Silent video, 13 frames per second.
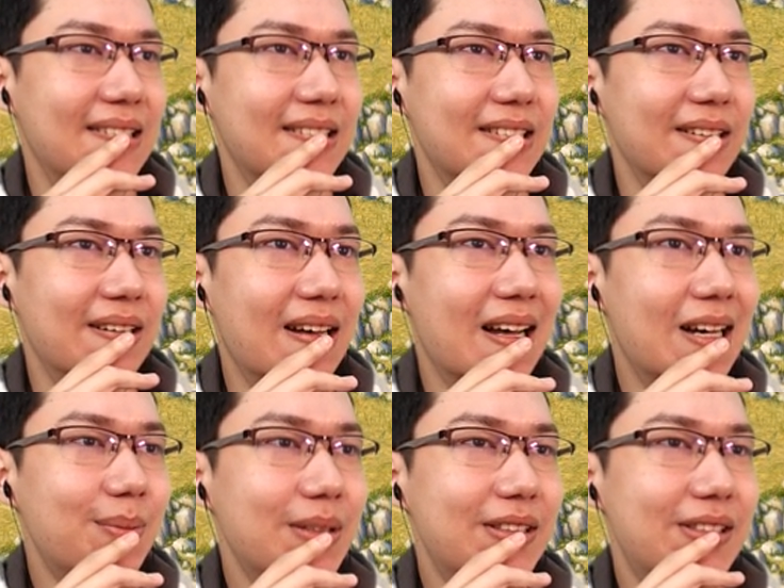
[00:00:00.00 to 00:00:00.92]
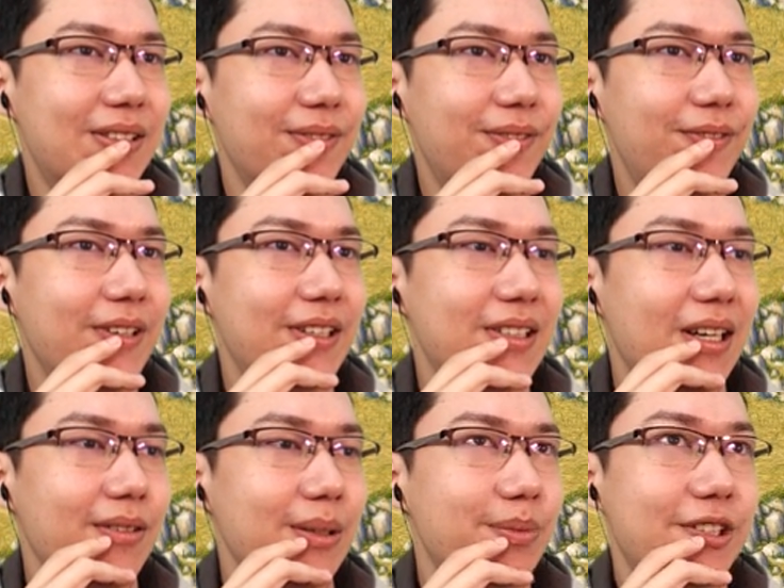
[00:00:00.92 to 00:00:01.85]
so how much fish
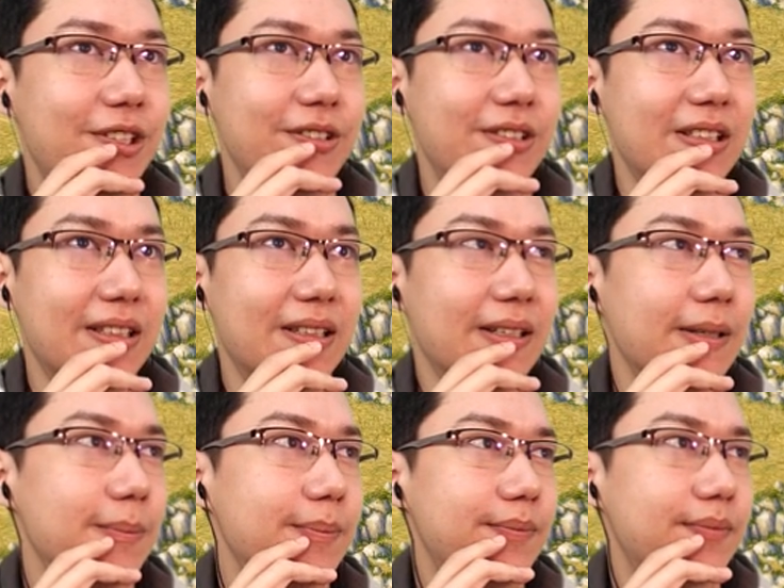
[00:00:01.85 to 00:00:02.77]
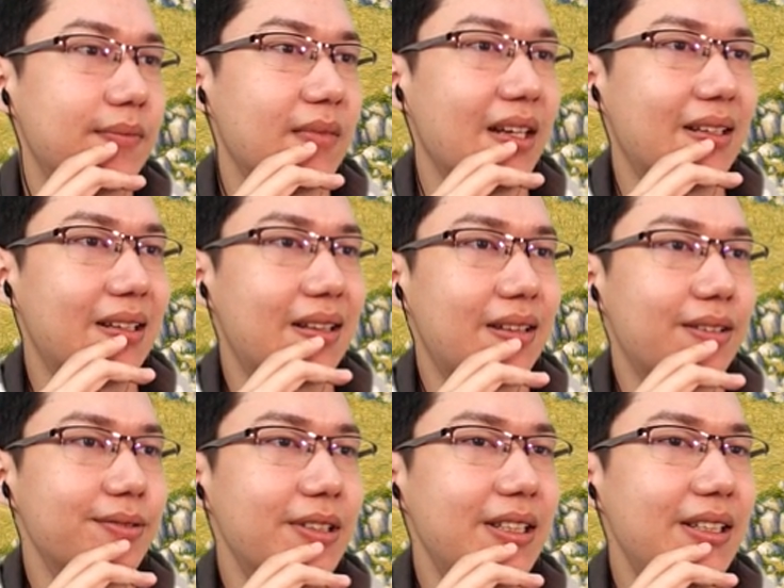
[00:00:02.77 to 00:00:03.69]
are we producing here? Like
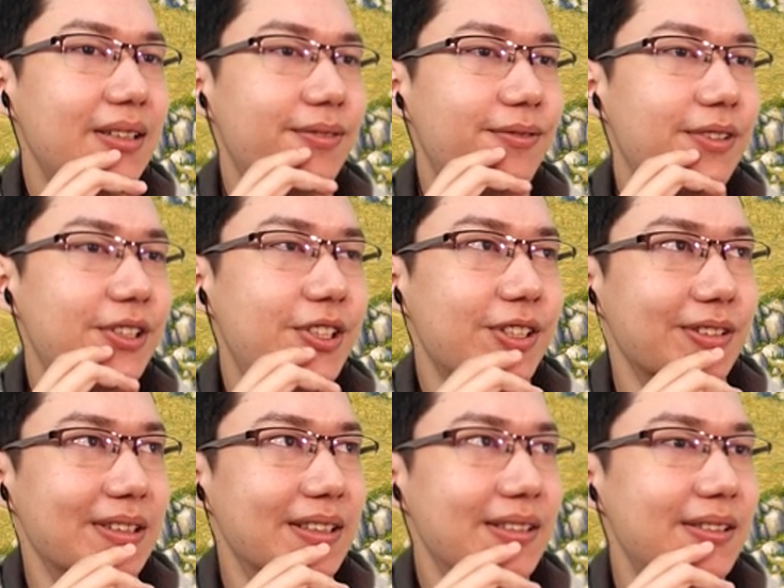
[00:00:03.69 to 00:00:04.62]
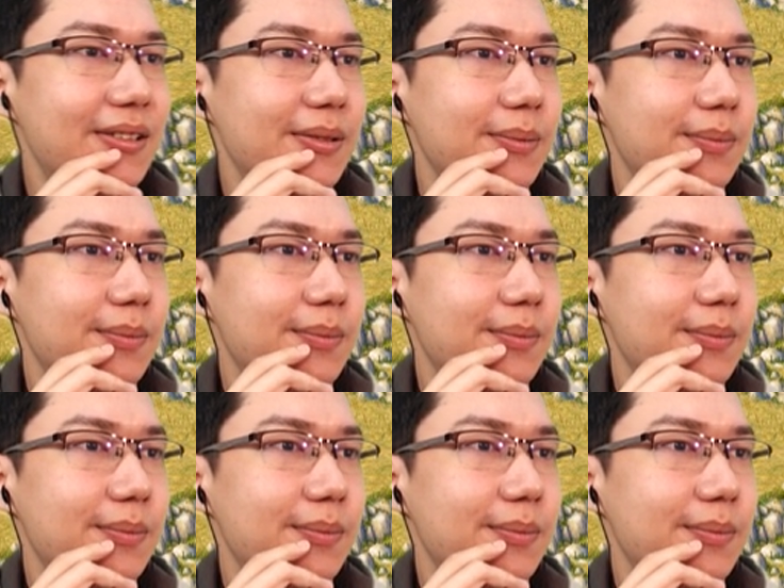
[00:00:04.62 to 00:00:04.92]
three fisheries.